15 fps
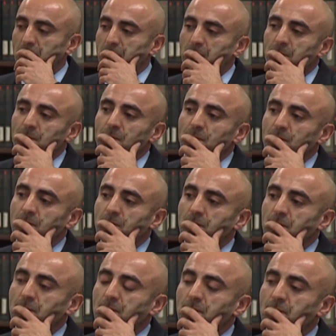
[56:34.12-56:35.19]
a new
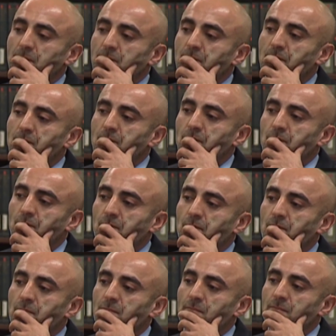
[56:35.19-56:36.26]
generation of leadership
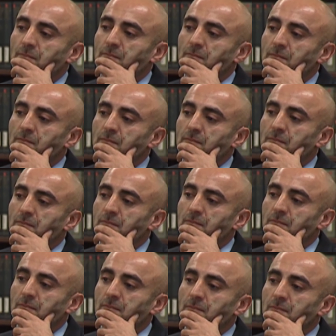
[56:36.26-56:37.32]
really being groomed. I'd just
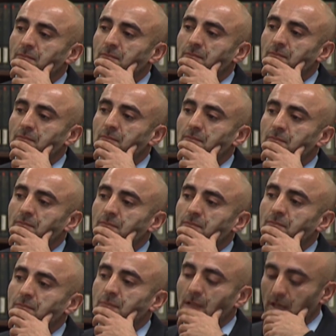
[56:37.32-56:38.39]
like to get your thoughts on
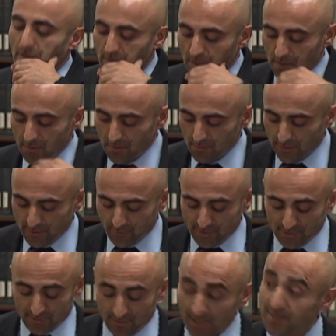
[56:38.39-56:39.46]
that. Yeah, uh, great
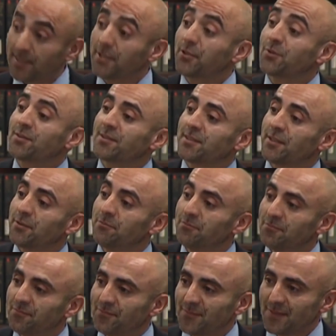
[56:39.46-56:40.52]
question. Thanks, and good to see you.
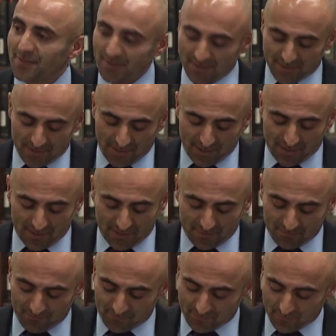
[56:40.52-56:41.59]

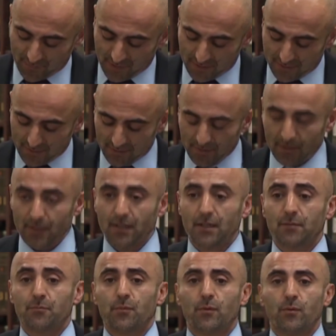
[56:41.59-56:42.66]
Um,
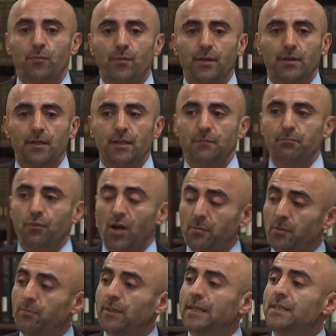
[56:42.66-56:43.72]
uh,
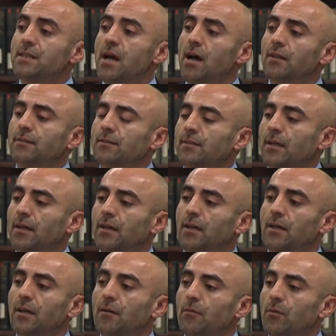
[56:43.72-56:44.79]
probably not.
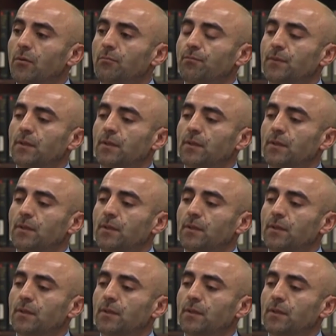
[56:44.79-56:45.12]
Uh,